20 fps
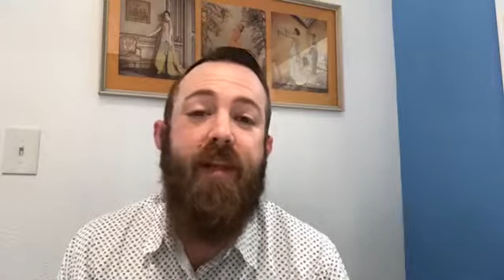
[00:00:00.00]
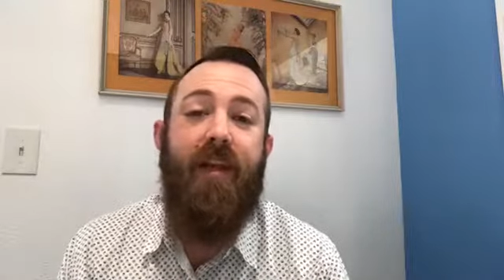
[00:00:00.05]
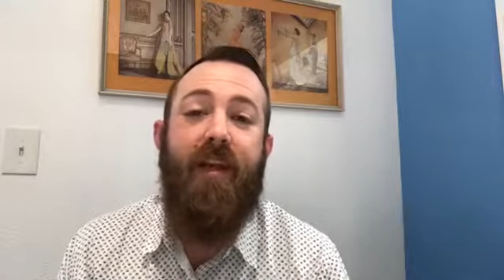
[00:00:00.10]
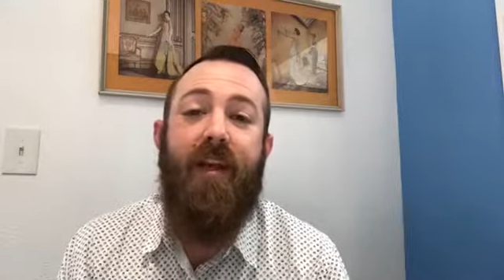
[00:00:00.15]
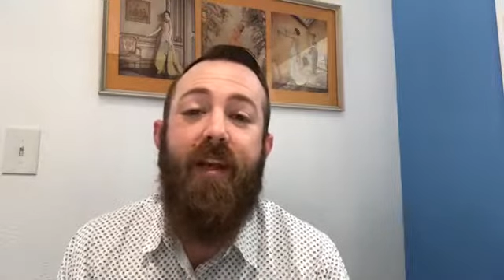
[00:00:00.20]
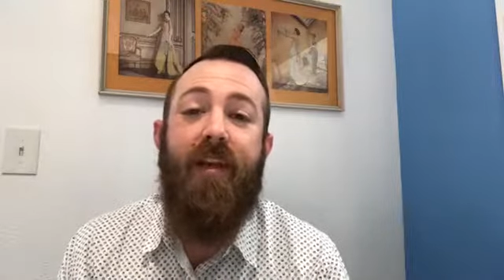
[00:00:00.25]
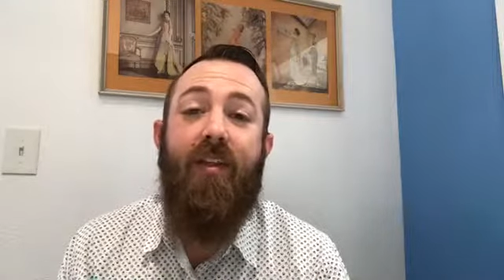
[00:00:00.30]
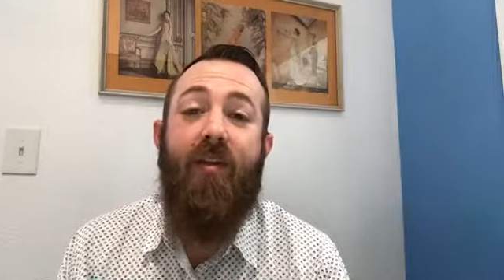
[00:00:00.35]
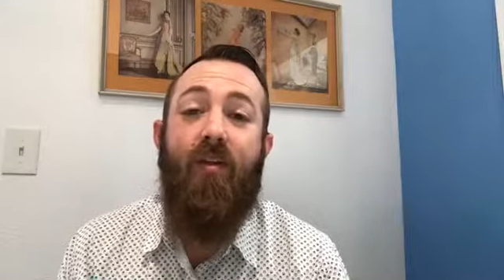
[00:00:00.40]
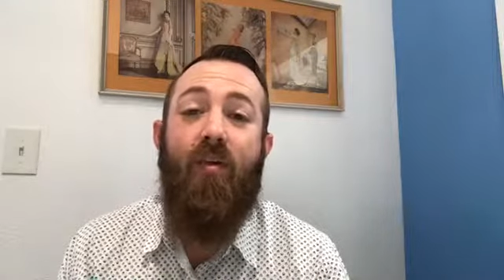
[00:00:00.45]

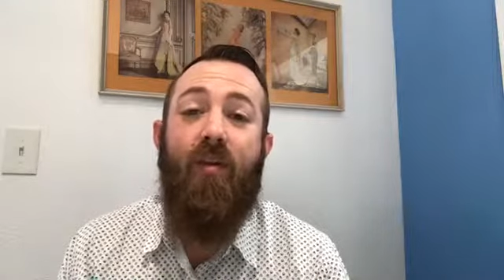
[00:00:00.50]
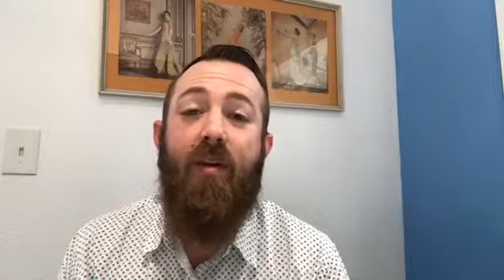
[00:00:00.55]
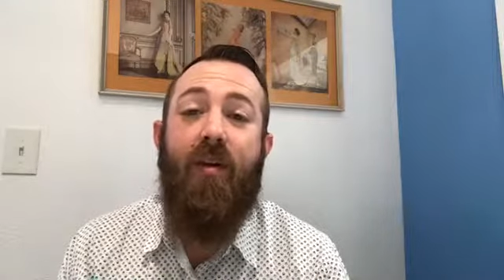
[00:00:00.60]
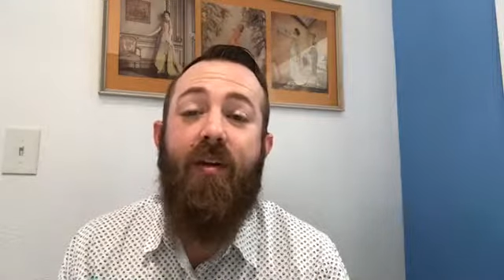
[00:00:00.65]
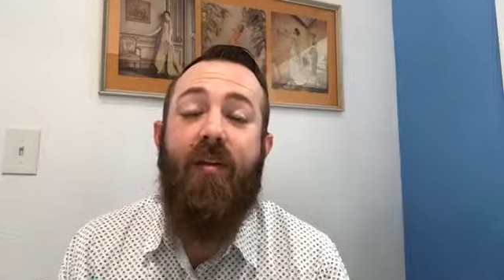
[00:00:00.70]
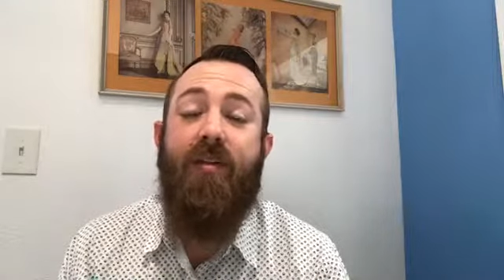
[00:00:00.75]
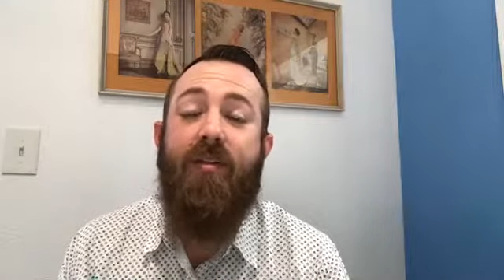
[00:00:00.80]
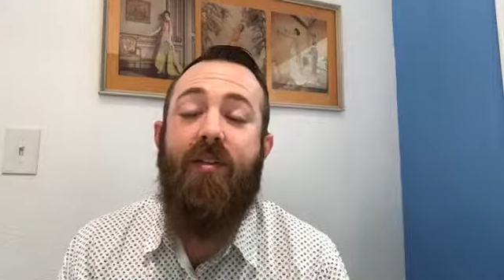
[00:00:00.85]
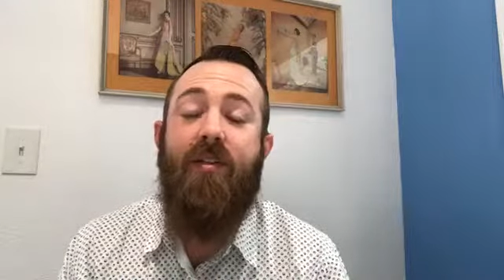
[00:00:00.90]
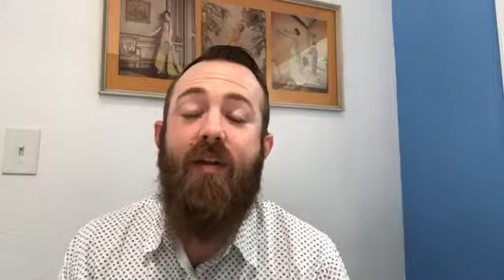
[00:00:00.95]
either one
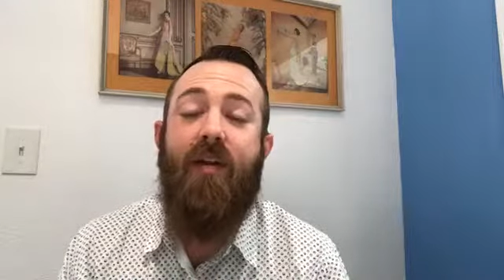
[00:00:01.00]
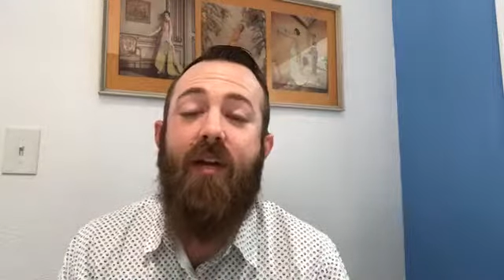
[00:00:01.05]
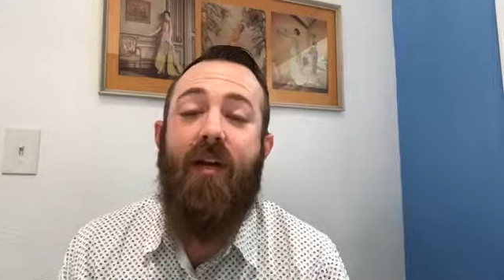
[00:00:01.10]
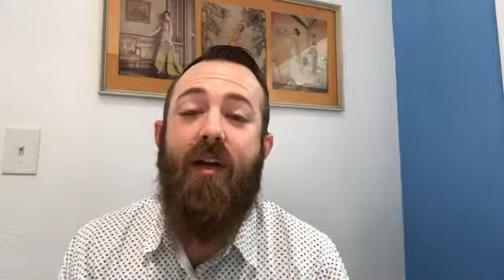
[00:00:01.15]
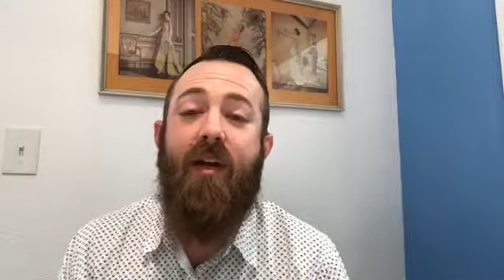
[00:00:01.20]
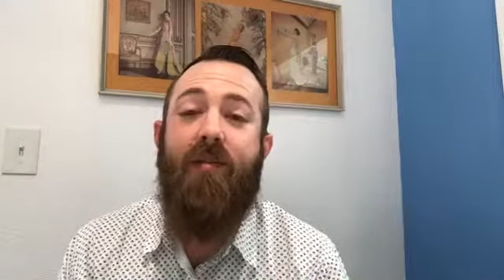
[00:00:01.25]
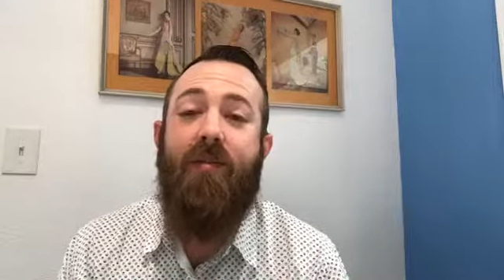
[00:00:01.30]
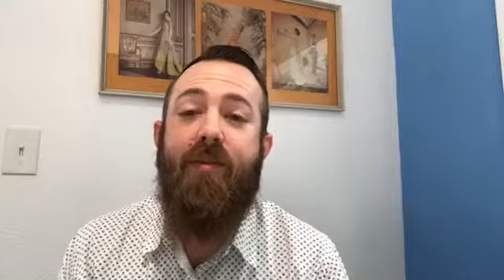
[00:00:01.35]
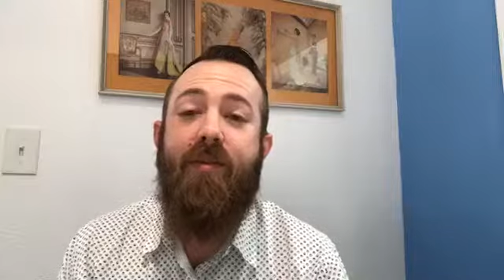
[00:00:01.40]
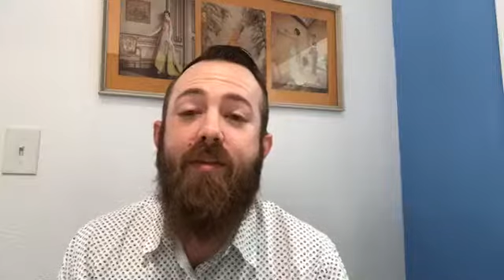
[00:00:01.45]
is a great
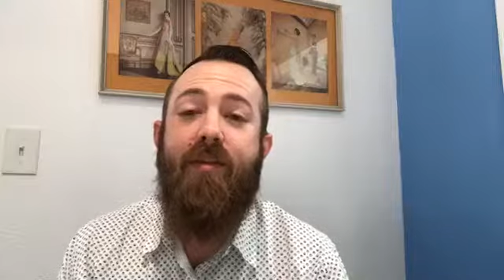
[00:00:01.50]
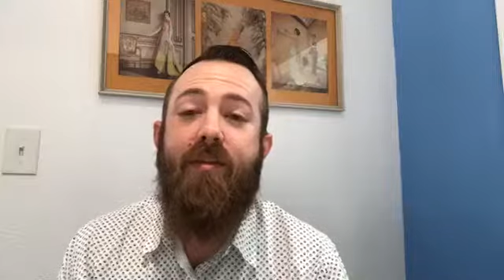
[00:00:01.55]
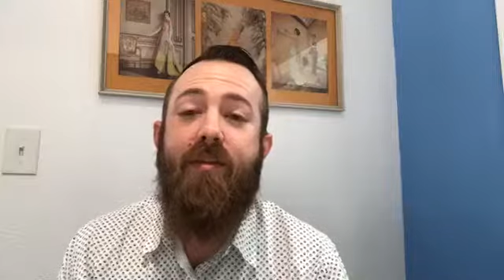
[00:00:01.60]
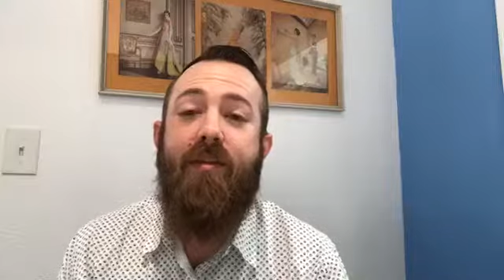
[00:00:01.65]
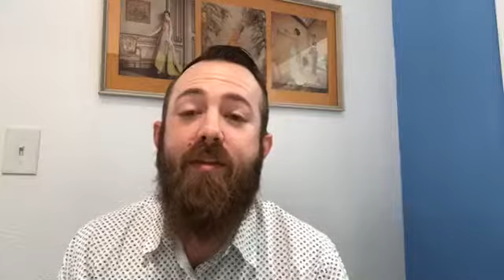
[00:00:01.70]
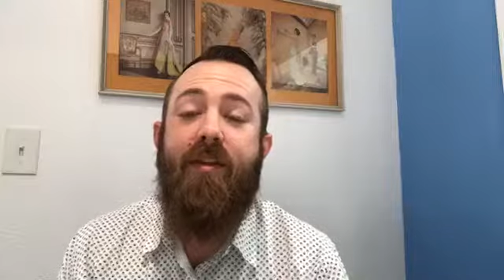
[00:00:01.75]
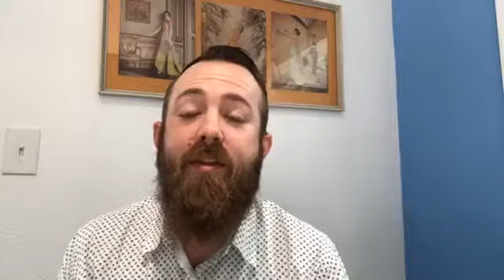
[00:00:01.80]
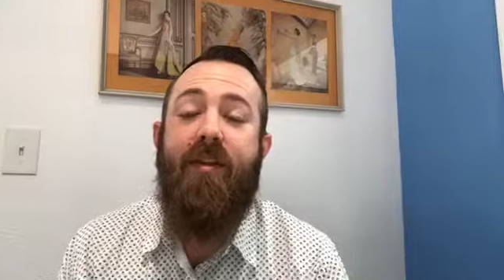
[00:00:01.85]
option